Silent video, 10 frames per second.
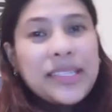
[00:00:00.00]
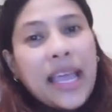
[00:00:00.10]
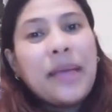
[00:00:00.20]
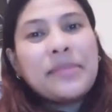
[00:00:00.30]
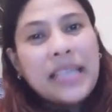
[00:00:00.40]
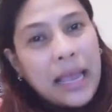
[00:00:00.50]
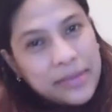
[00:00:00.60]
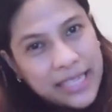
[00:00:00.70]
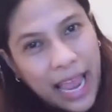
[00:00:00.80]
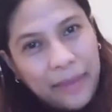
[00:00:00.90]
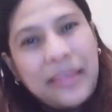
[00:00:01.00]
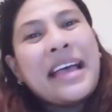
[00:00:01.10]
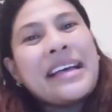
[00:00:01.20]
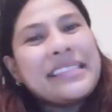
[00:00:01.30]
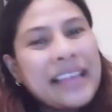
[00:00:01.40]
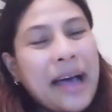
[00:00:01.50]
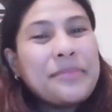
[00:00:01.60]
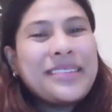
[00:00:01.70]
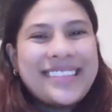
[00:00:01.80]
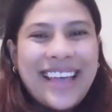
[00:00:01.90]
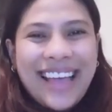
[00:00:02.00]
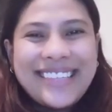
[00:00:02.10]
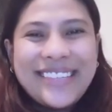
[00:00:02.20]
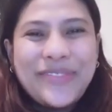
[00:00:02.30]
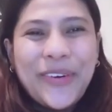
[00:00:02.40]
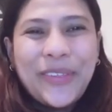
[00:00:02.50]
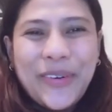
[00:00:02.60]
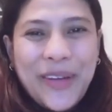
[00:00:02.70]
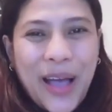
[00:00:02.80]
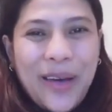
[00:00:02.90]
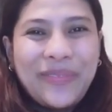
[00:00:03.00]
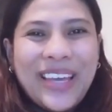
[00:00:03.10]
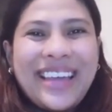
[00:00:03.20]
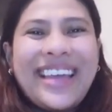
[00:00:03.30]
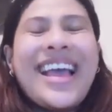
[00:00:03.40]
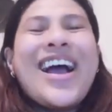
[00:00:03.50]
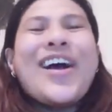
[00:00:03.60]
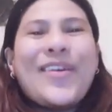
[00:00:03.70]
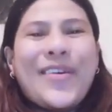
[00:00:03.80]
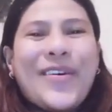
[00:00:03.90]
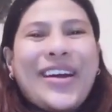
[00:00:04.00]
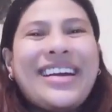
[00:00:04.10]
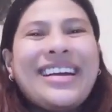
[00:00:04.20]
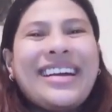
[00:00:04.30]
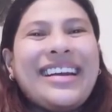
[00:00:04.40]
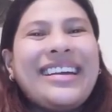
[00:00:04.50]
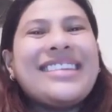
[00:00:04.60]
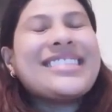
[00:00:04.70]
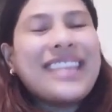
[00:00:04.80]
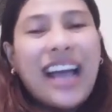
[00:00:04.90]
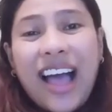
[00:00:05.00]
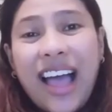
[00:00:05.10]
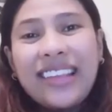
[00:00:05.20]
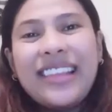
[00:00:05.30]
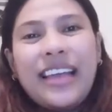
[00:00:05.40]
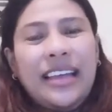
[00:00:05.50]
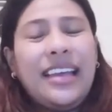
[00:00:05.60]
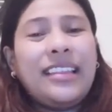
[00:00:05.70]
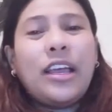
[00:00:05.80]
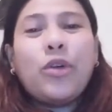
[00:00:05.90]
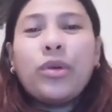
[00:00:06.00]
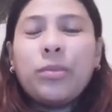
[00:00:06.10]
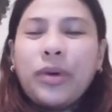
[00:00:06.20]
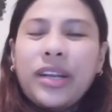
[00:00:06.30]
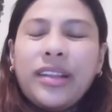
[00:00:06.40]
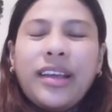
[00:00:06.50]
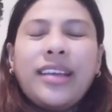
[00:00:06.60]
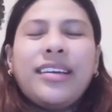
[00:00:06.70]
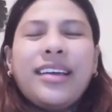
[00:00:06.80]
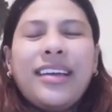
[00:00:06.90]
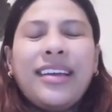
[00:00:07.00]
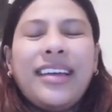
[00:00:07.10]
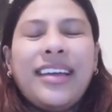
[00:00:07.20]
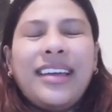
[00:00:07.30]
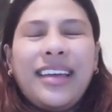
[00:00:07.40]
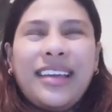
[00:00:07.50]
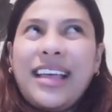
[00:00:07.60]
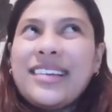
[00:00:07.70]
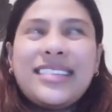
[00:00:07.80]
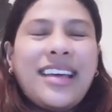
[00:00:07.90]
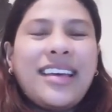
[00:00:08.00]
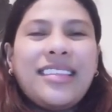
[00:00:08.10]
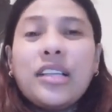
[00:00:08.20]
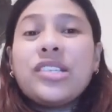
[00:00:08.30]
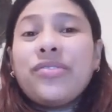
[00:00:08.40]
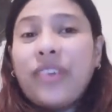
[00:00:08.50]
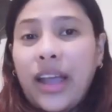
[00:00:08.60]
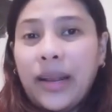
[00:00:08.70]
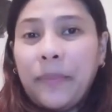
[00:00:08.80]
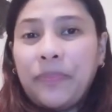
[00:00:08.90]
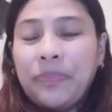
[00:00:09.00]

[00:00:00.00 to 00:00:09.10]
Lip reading: Some says photocopy or scanned and they will print it, and they said it's fine.